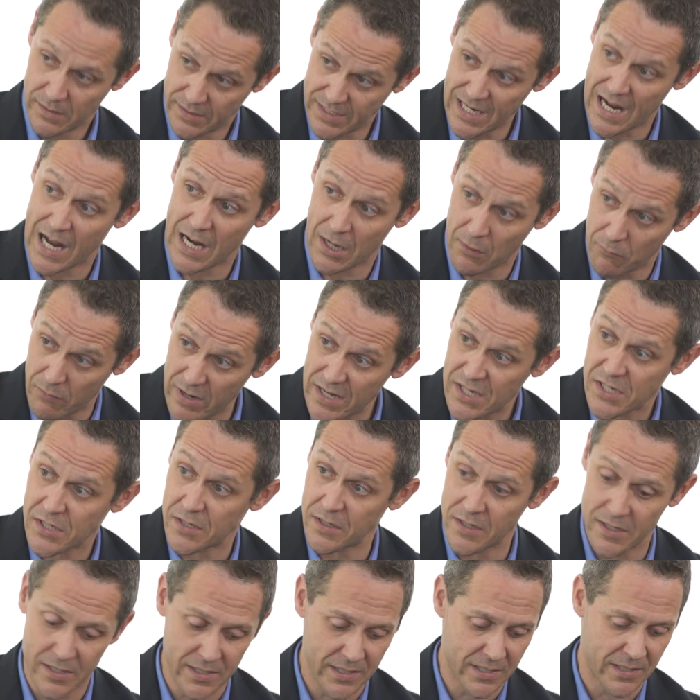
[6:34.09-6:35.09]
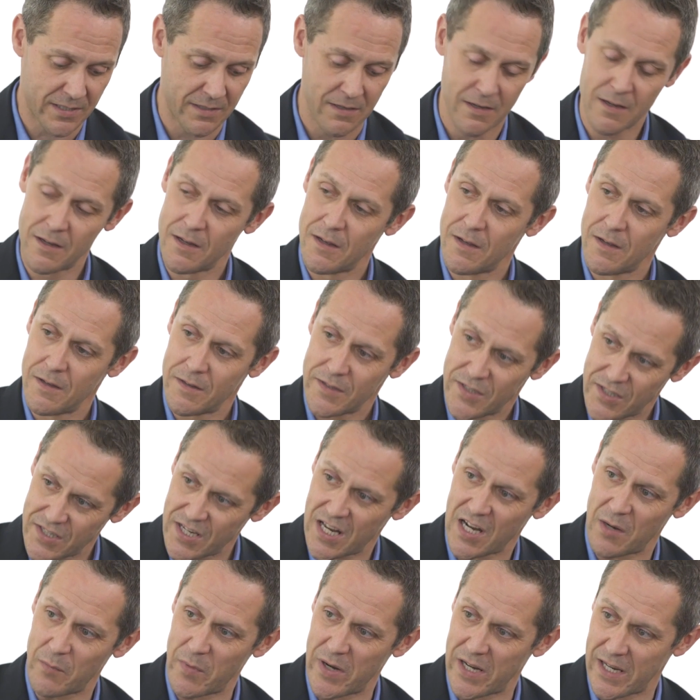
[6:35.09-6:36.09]
data richness,
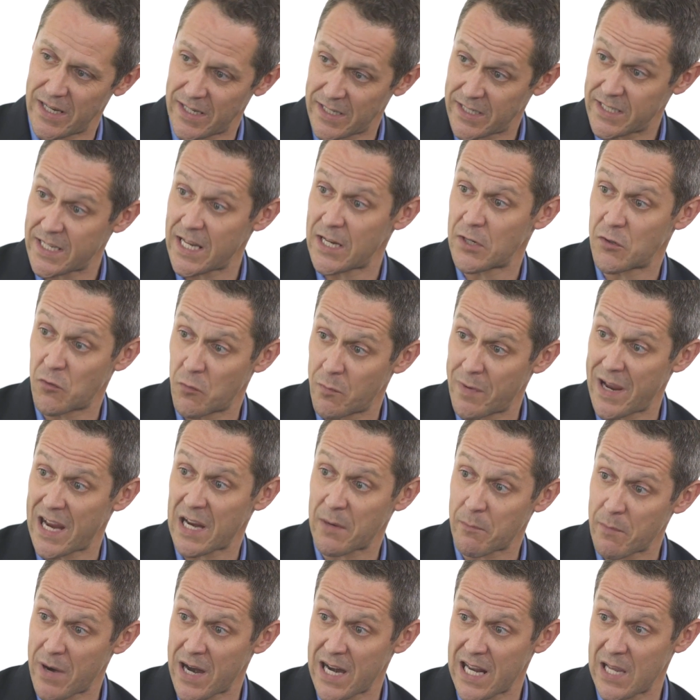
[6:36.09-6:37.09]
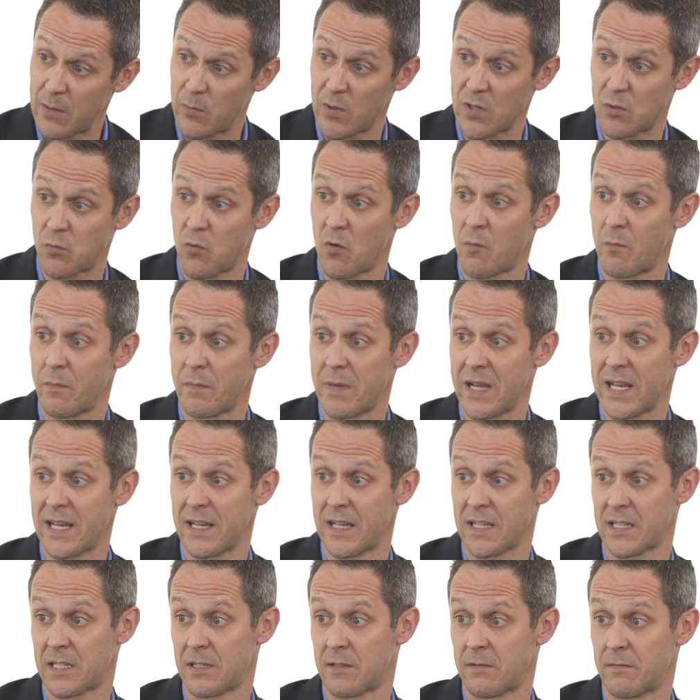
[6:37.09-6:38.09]
settlement in central bank money, which will
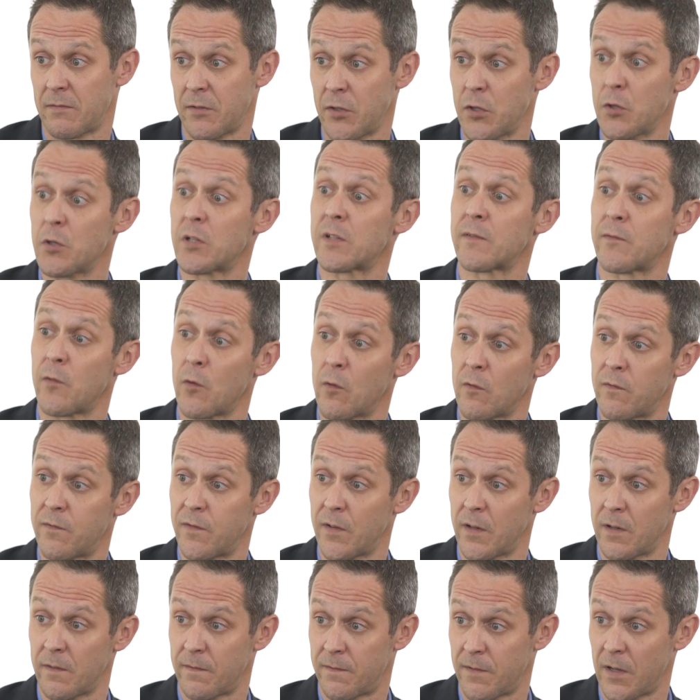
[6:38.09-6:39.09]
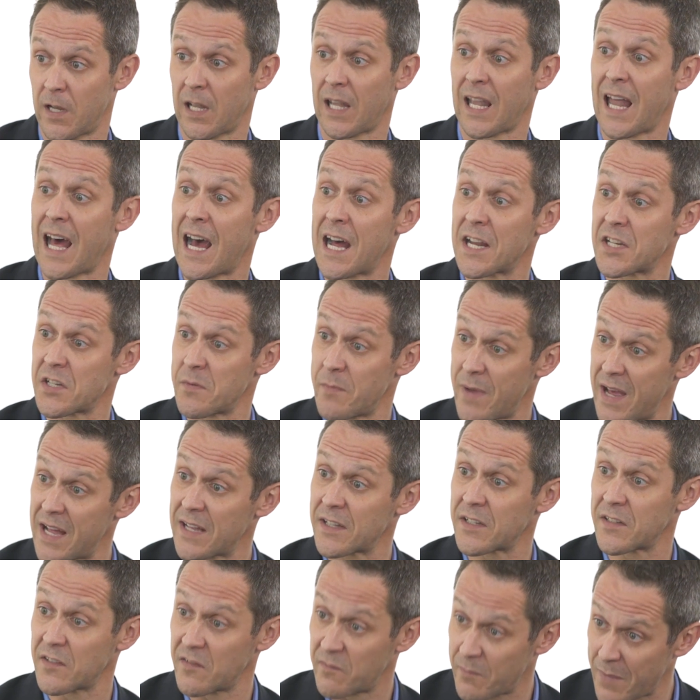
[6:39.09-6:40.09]
mean it's useful for large
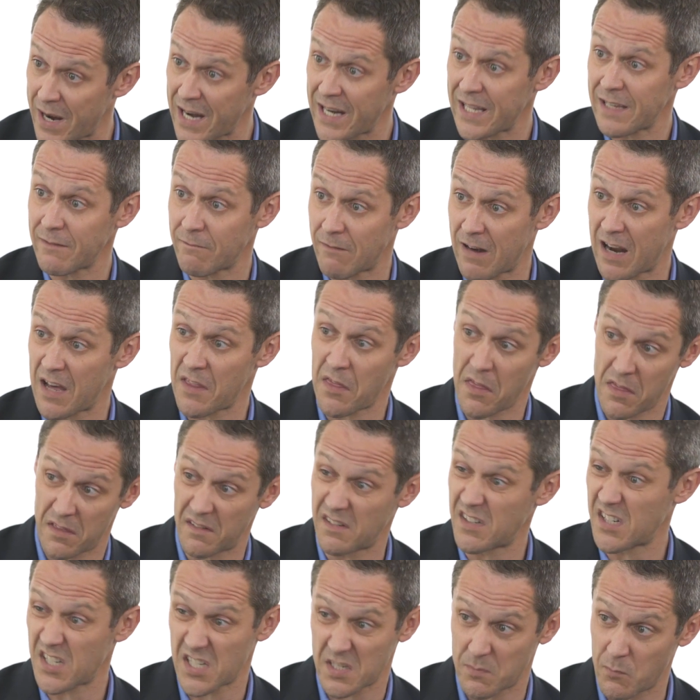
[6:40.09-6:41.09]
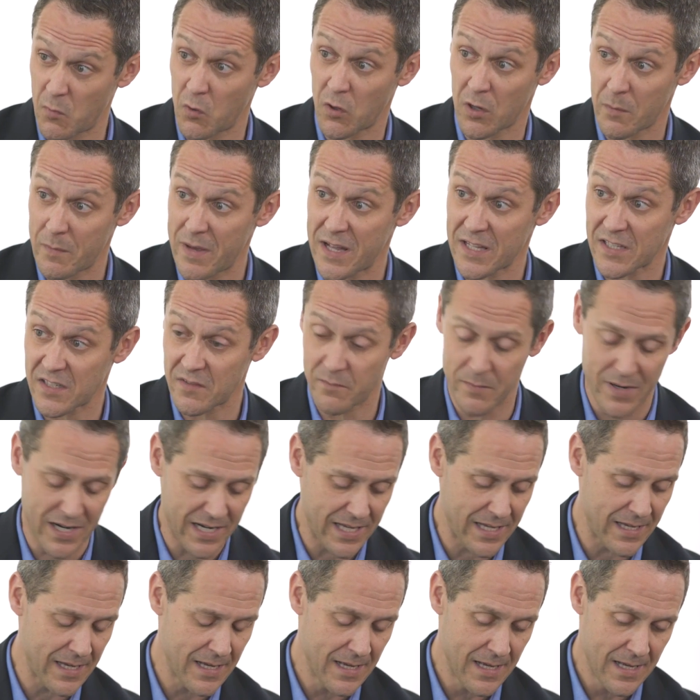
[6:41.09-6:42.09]
amounts of money rather than just small amounts of
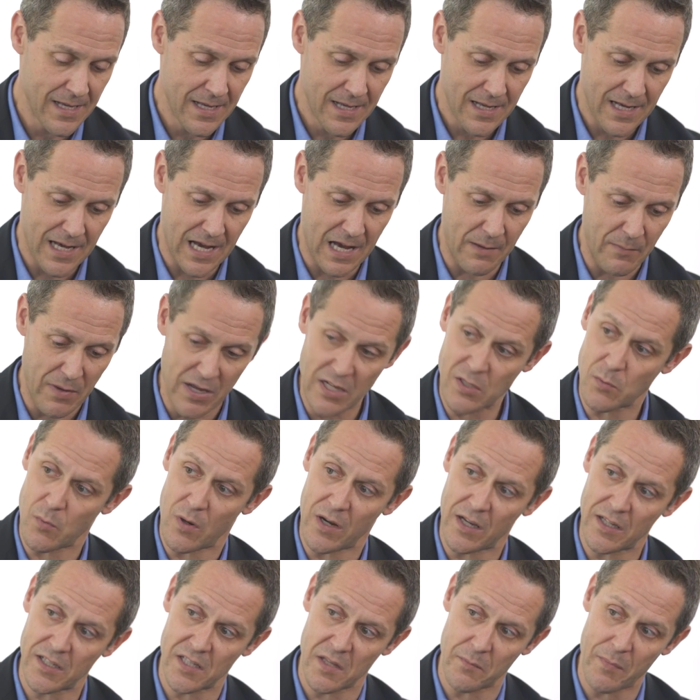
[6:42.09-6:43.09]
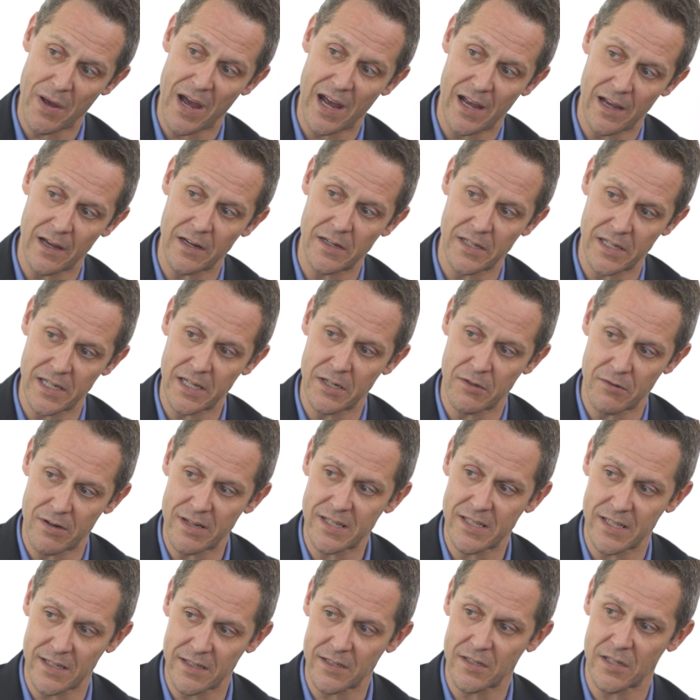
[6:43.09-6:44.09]
money, as well as the PayID
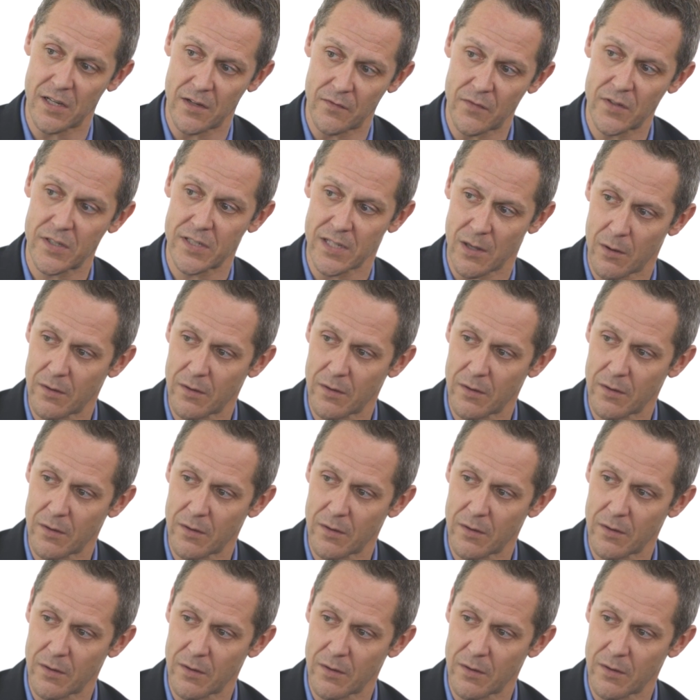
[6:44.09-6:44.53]
addressing service.